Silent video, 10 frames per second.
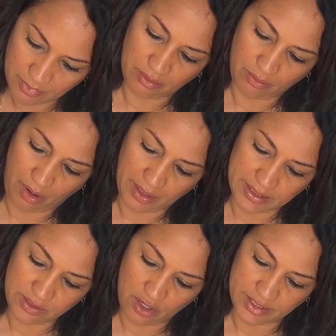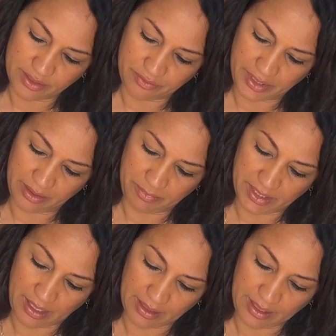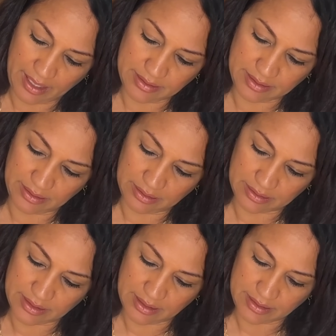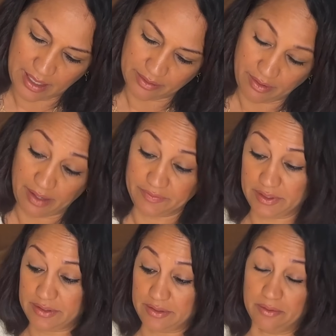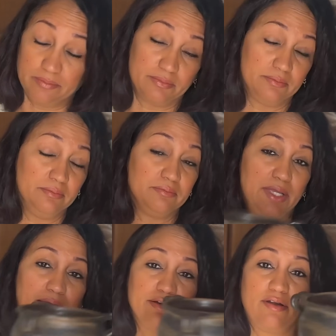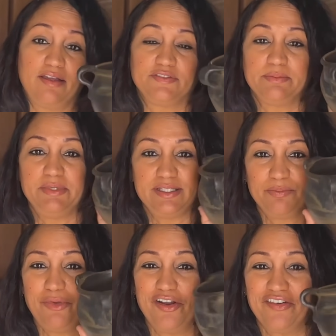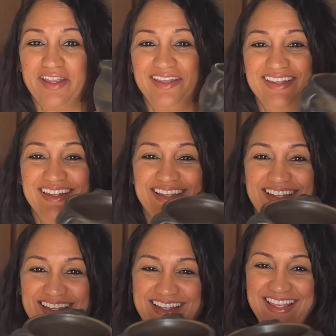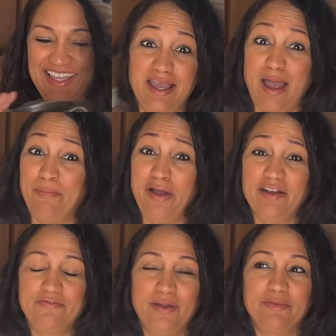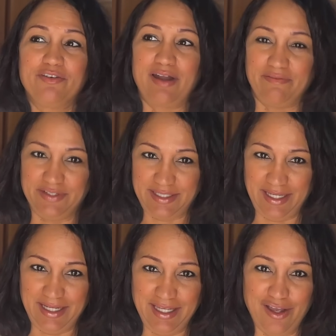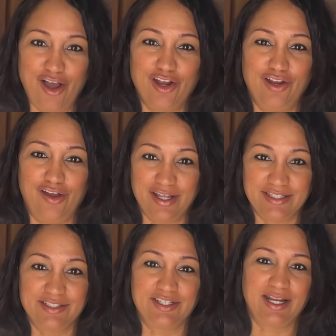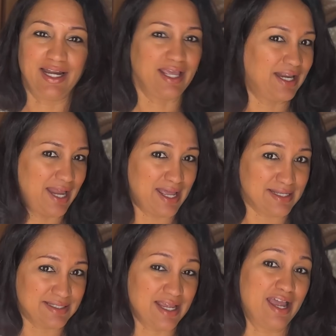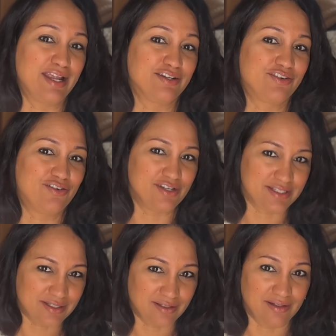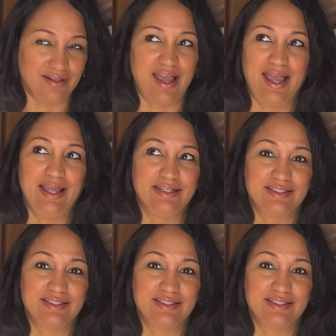Wow, that's hard to read, but I can see that it says handcrafted, so handcrafted piece of pottery. Apart from gravitating a lot to clear glass and crystal and